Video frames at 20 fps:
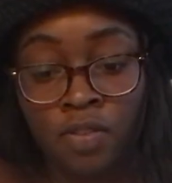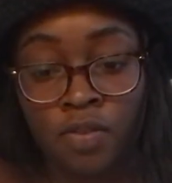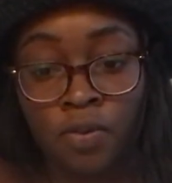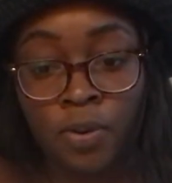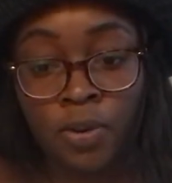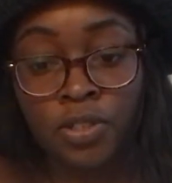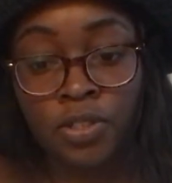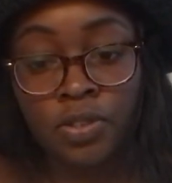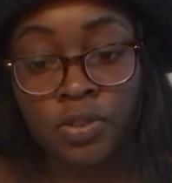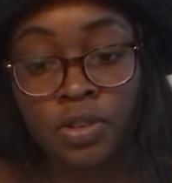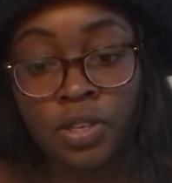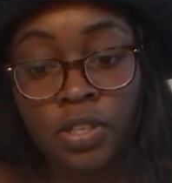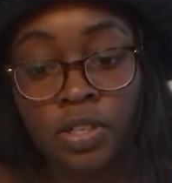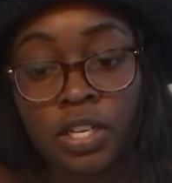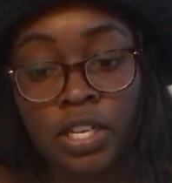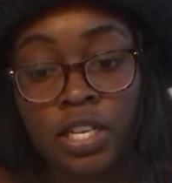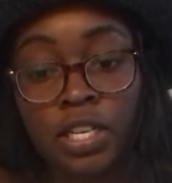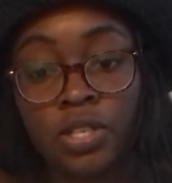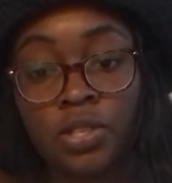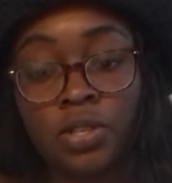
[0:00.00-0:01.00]
We're just going to
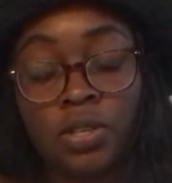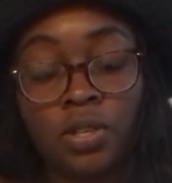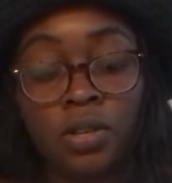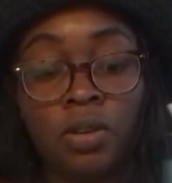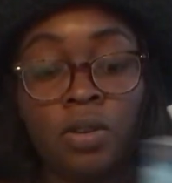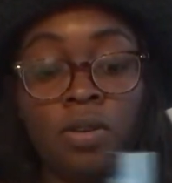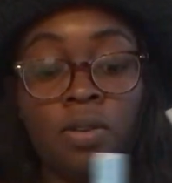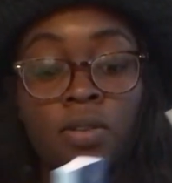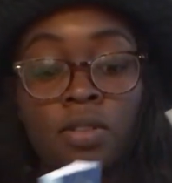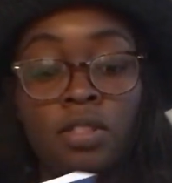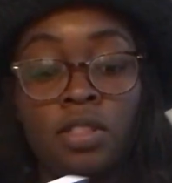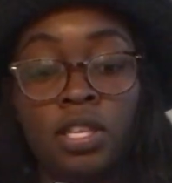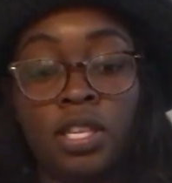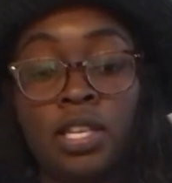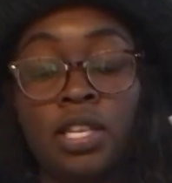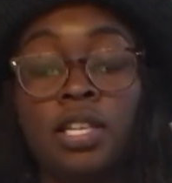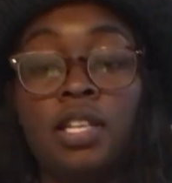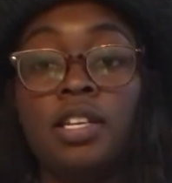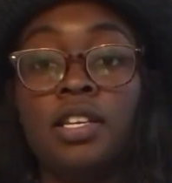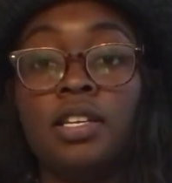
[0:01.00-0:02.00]
look into
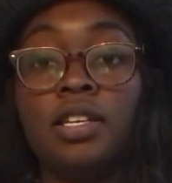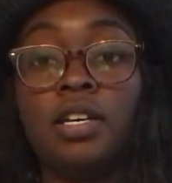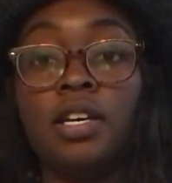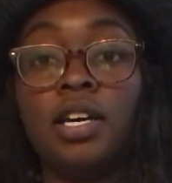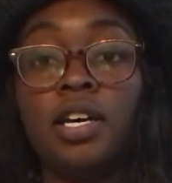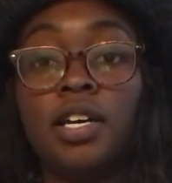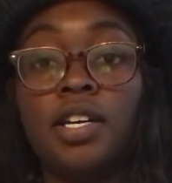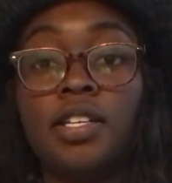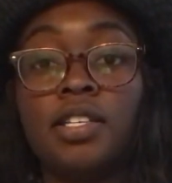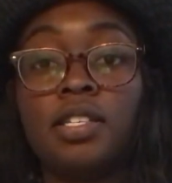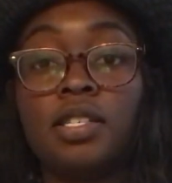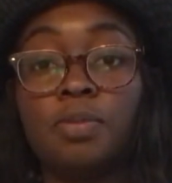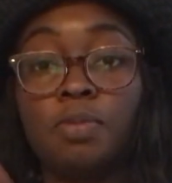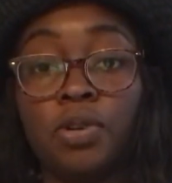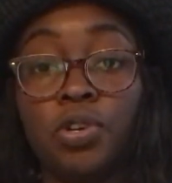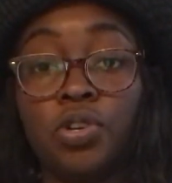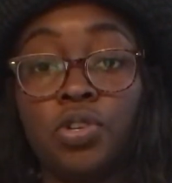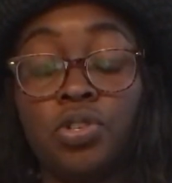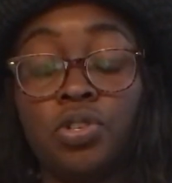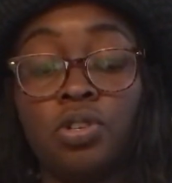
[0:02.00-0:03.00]
the
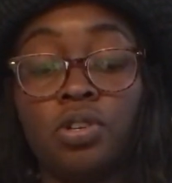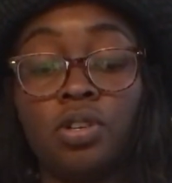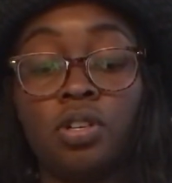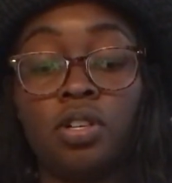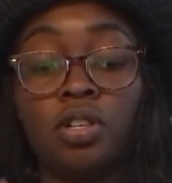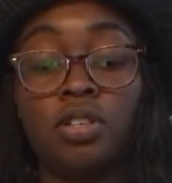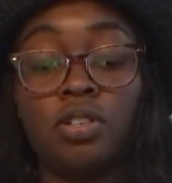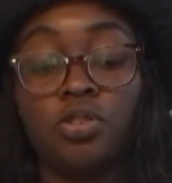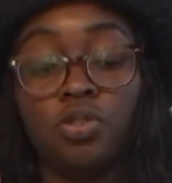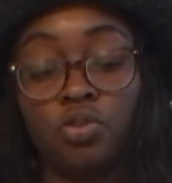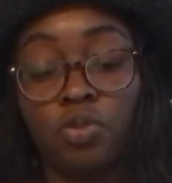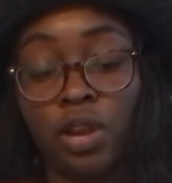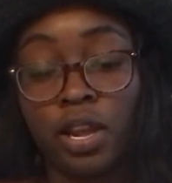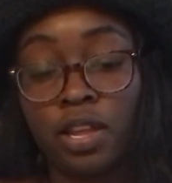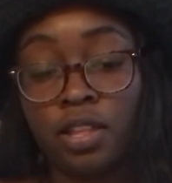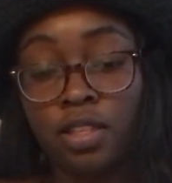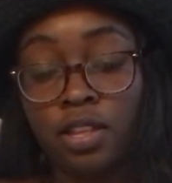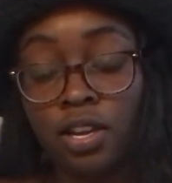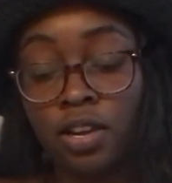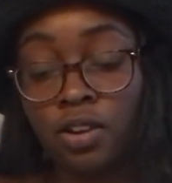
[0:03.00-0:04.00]
spiritual
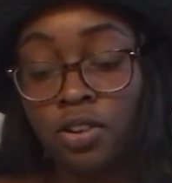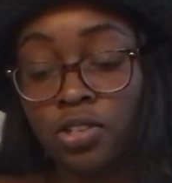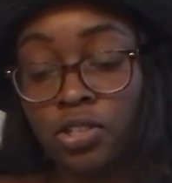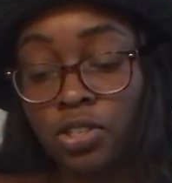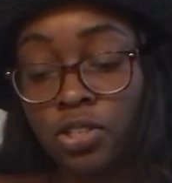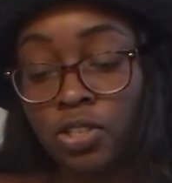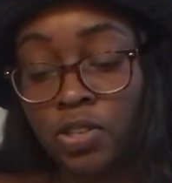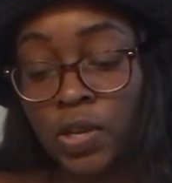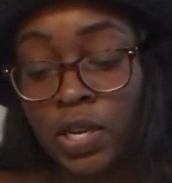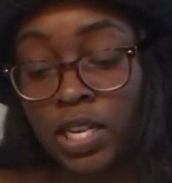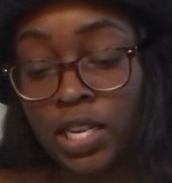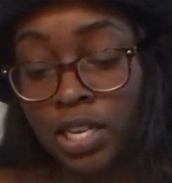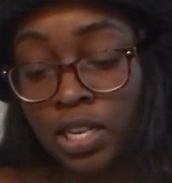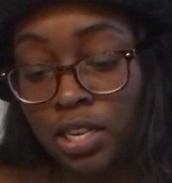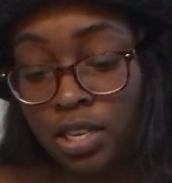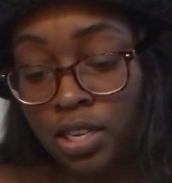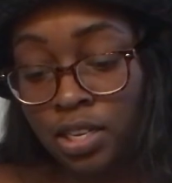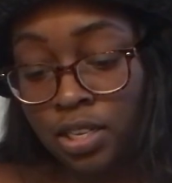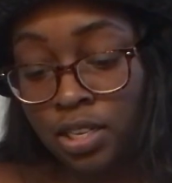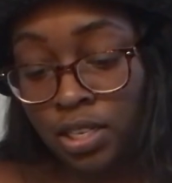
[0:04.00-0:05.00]
strength here, just so I
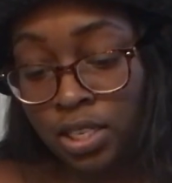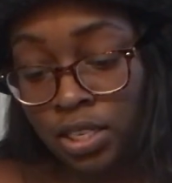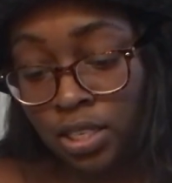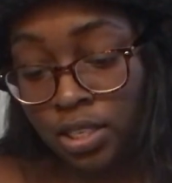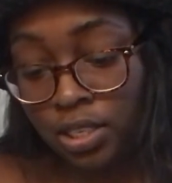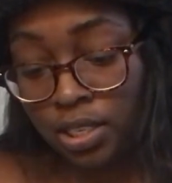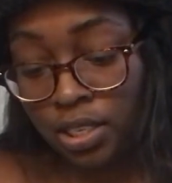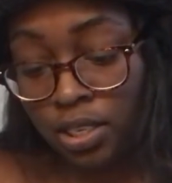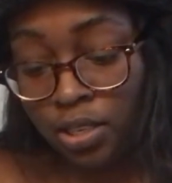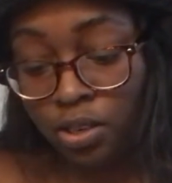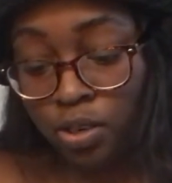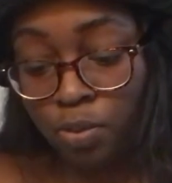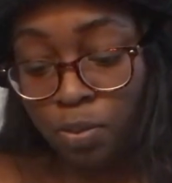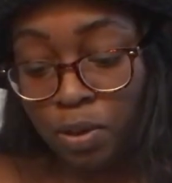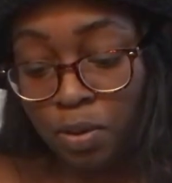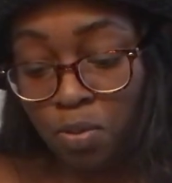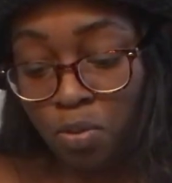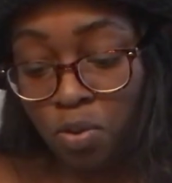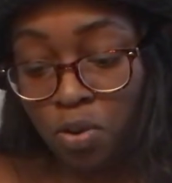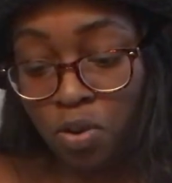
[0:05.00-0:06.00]
can see a little
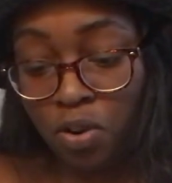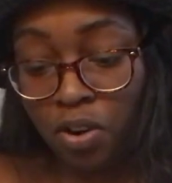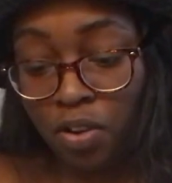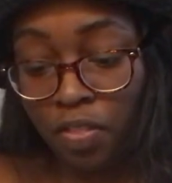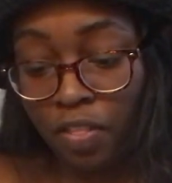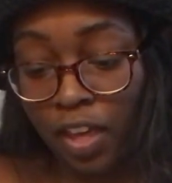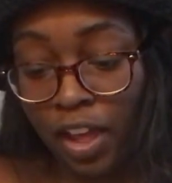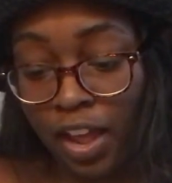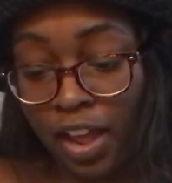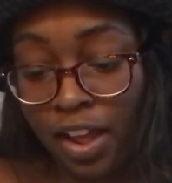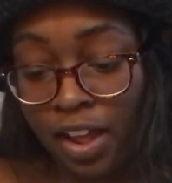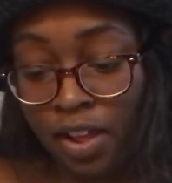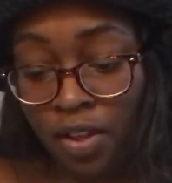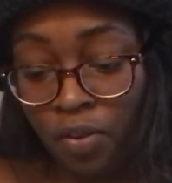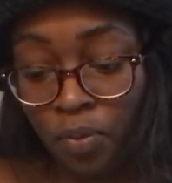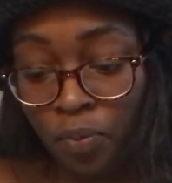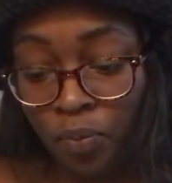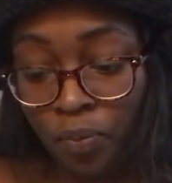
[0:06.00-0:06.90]
bit more on that.